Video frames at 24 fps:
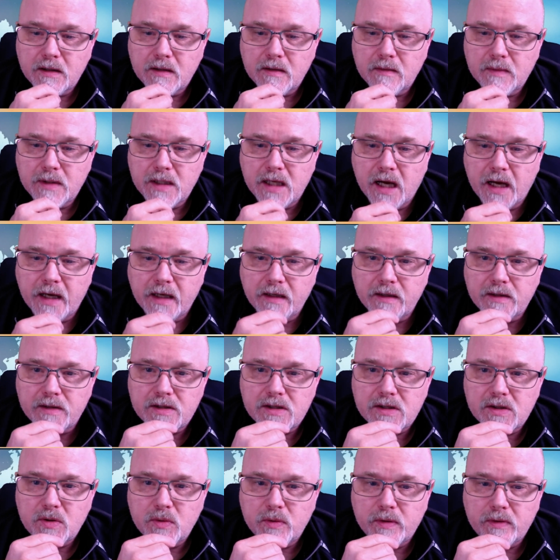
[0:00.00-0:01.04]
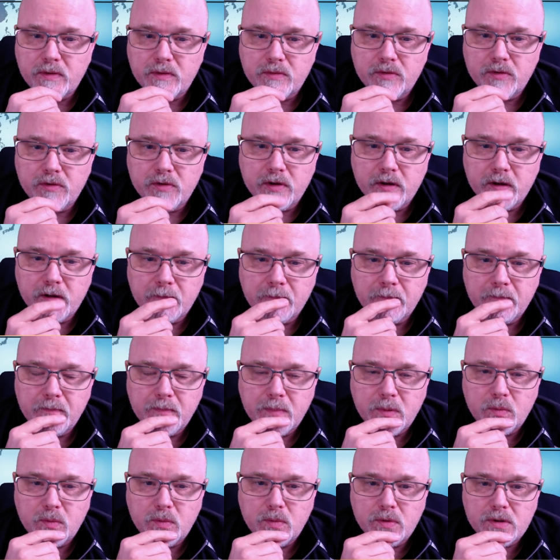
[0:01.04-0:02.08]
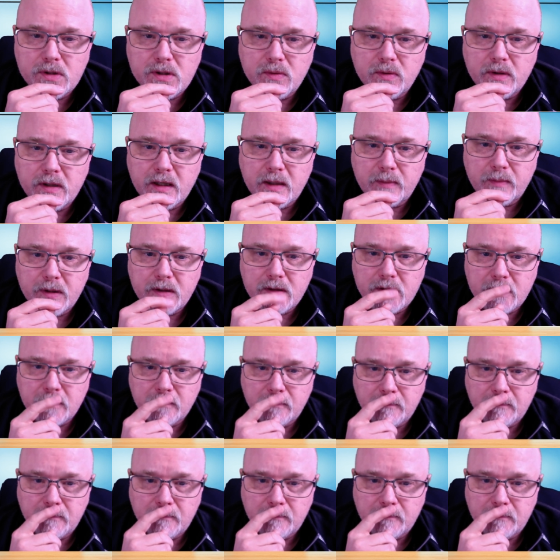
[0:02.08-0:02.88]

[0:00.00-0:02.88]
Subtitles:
guidance going through here. We'll see what happens.